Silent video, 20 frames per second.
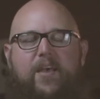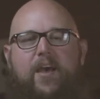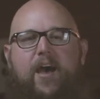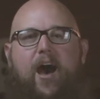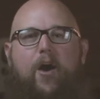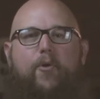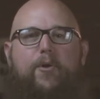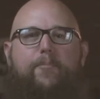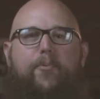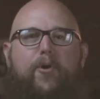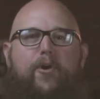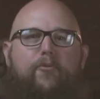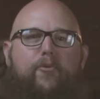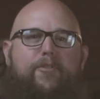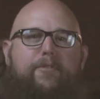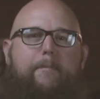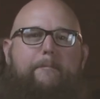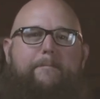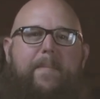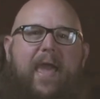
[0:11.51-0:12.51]
Uh, we brewed it
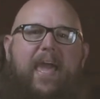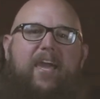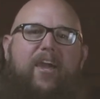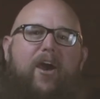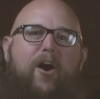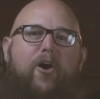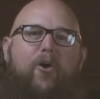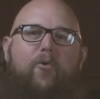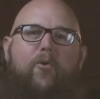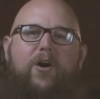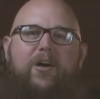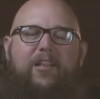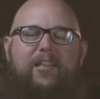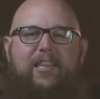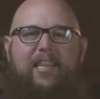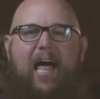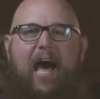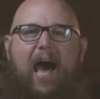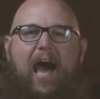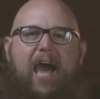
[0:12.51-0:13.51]
with mango,
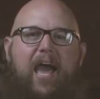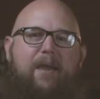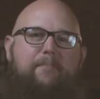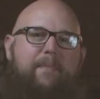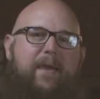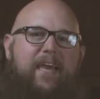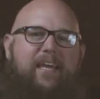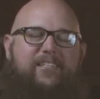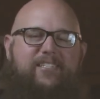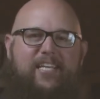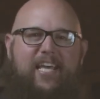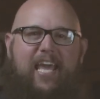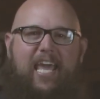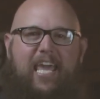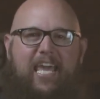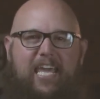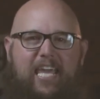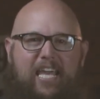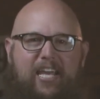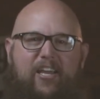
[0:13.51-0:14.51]
lime, and
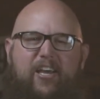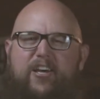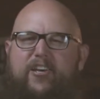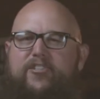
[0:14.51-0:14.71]
Tajin.